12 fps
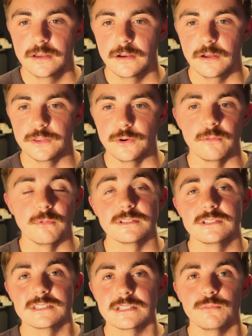although it
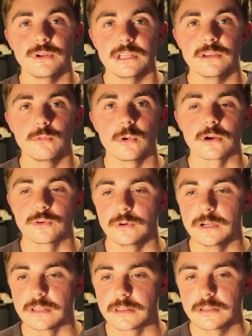wasn't someone he worked
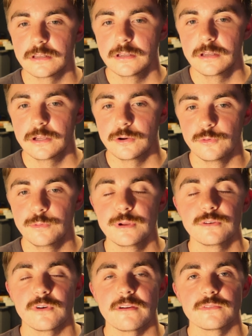with,
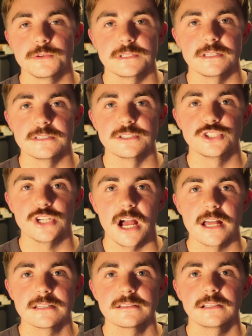Rubin references
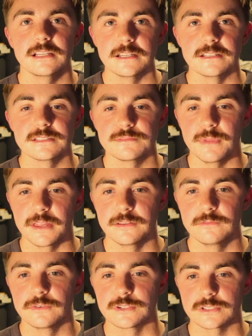John Lennon's
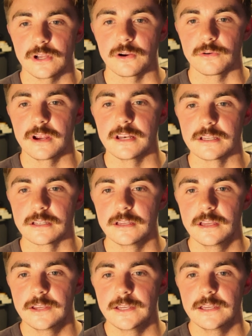method for songwriting
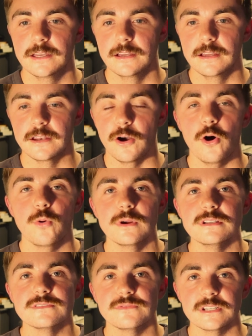and
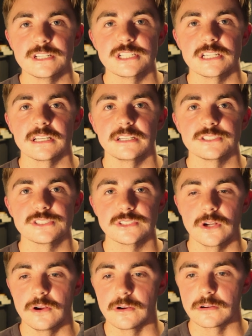always finishing a
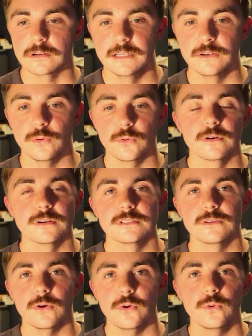song in order
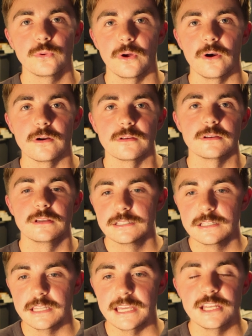to hold on
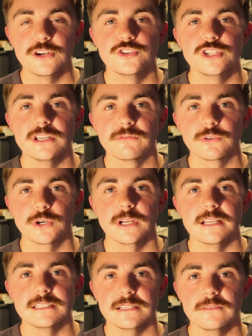to the energy of
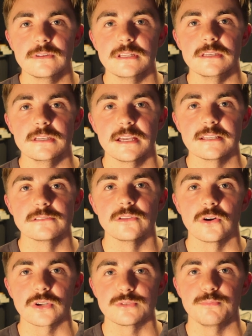creativity as
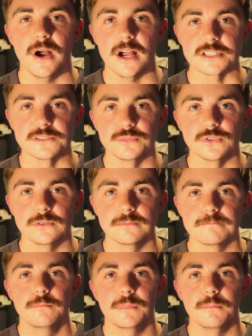long as possible.
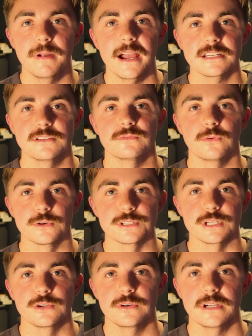But back to
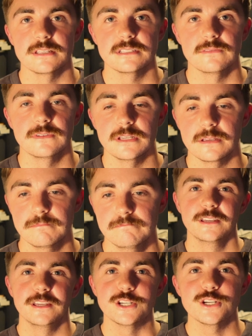forcing creativity.
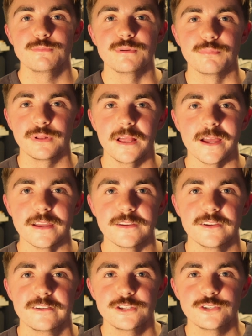It should be play.
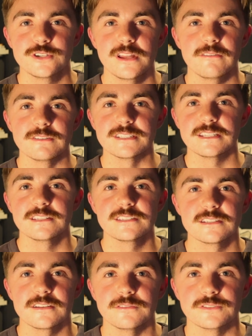You should have a
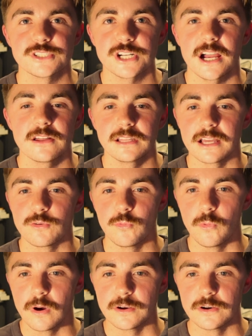sense of childlike
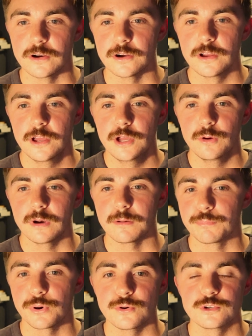wonder when
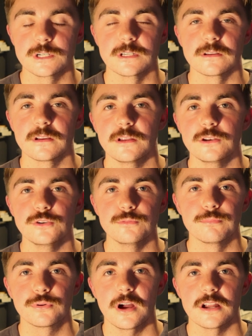approaching a new
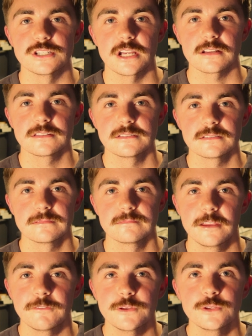project.
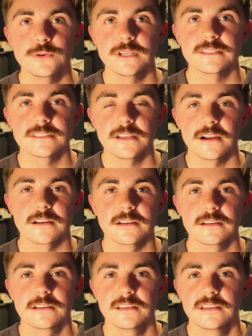If you do get stuck,
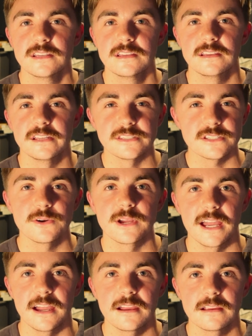it's
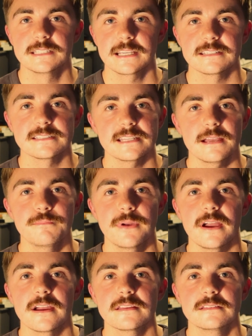okay. Take a step
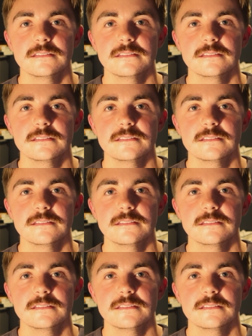back